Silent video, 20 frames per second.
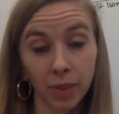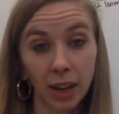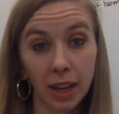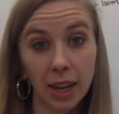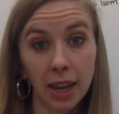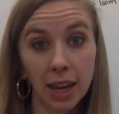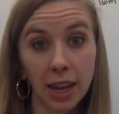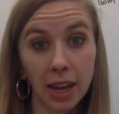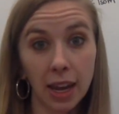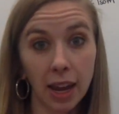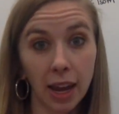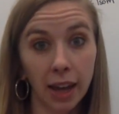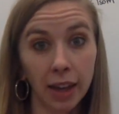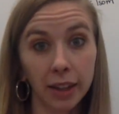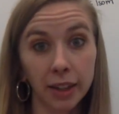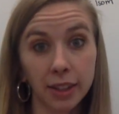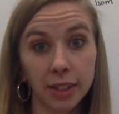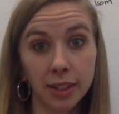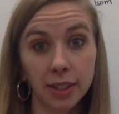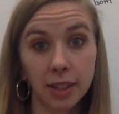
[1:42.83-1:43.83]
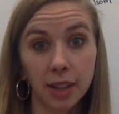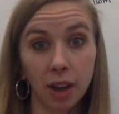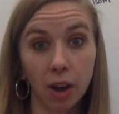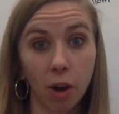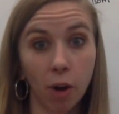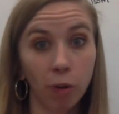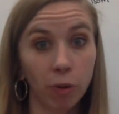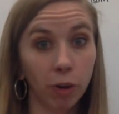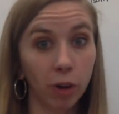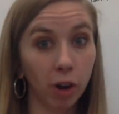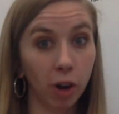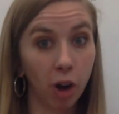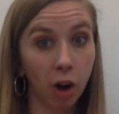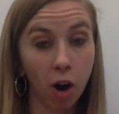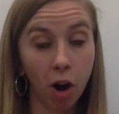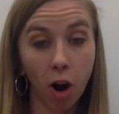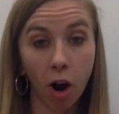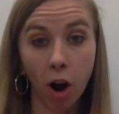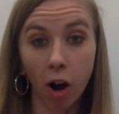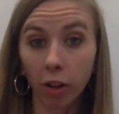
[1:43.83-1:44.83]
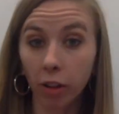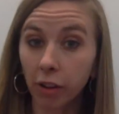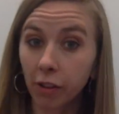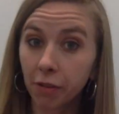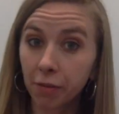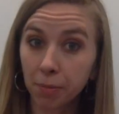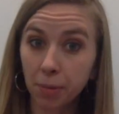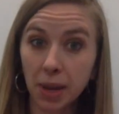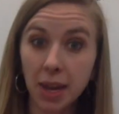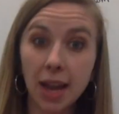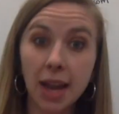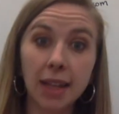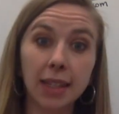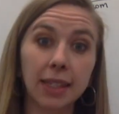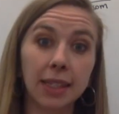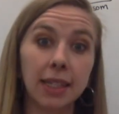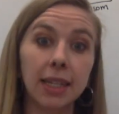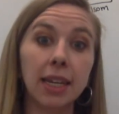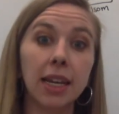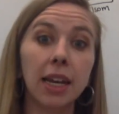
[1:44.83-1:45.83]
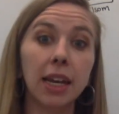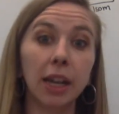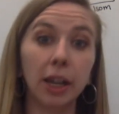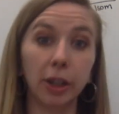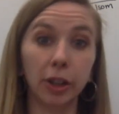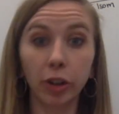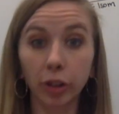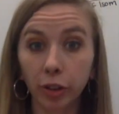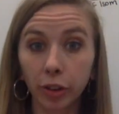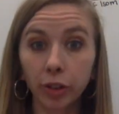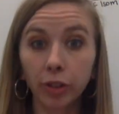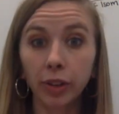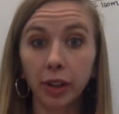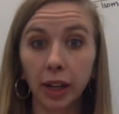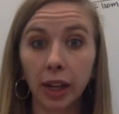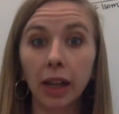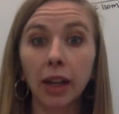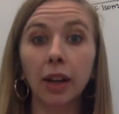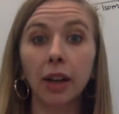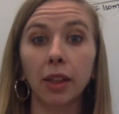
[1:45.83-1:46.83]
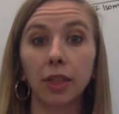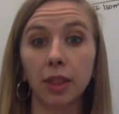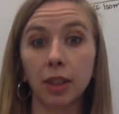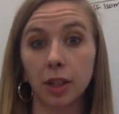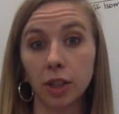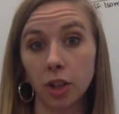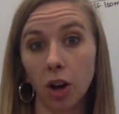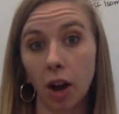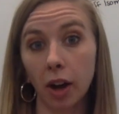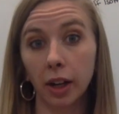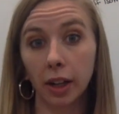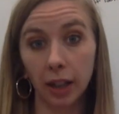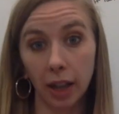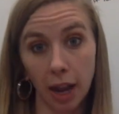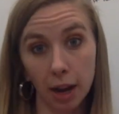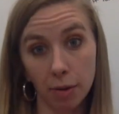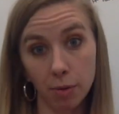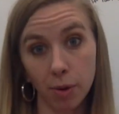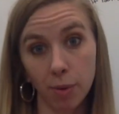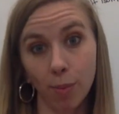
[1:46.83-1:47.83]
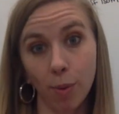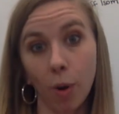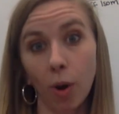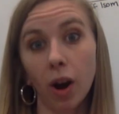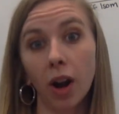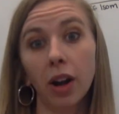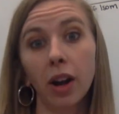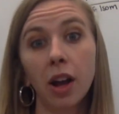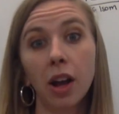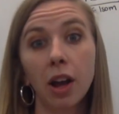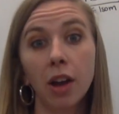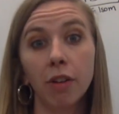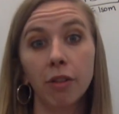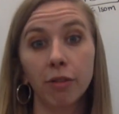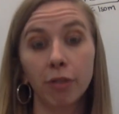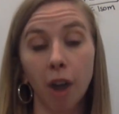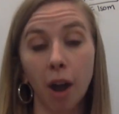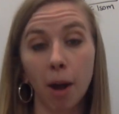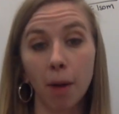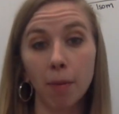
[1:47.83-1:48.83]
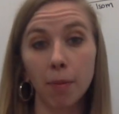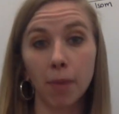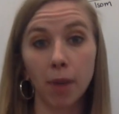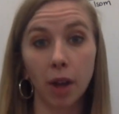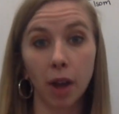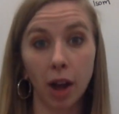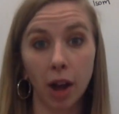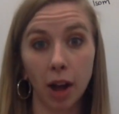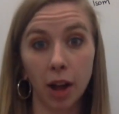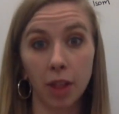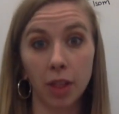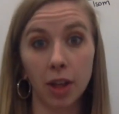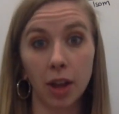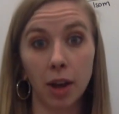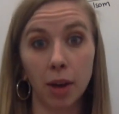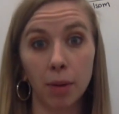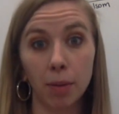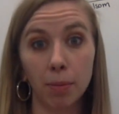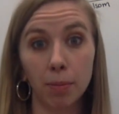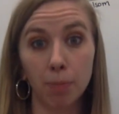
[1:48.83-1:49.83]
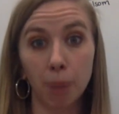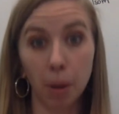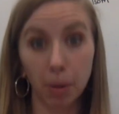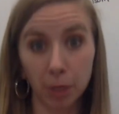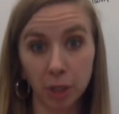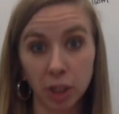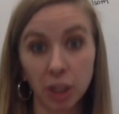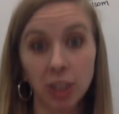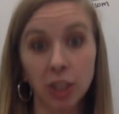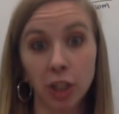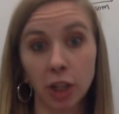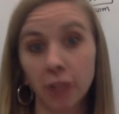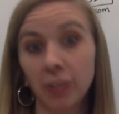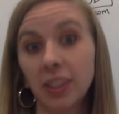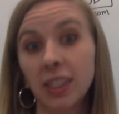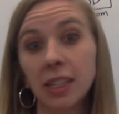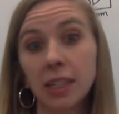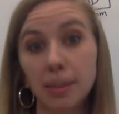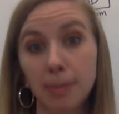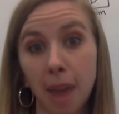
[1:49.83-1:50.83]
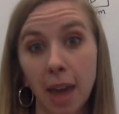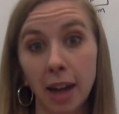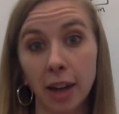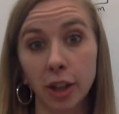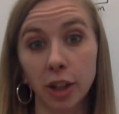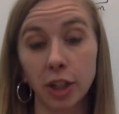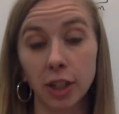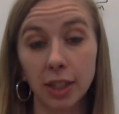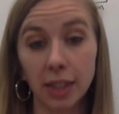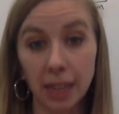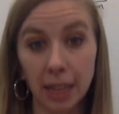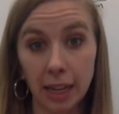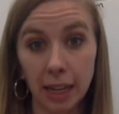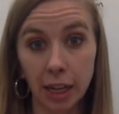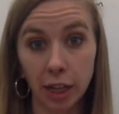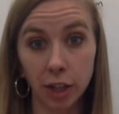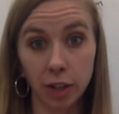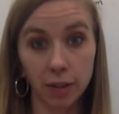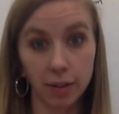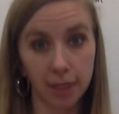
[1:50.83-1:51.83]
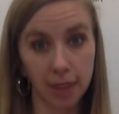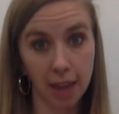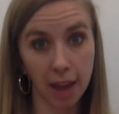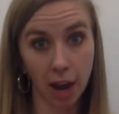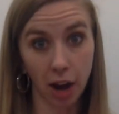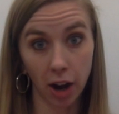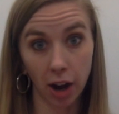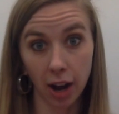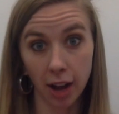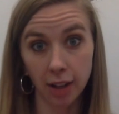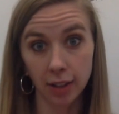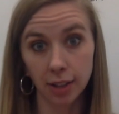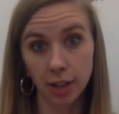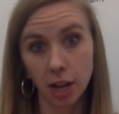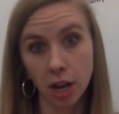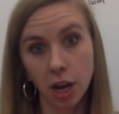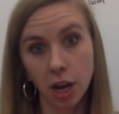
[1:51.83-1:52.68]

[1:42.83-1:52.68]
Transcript: He is over all of PSD, including the dotted line report from the publishing services managers in each of the areas.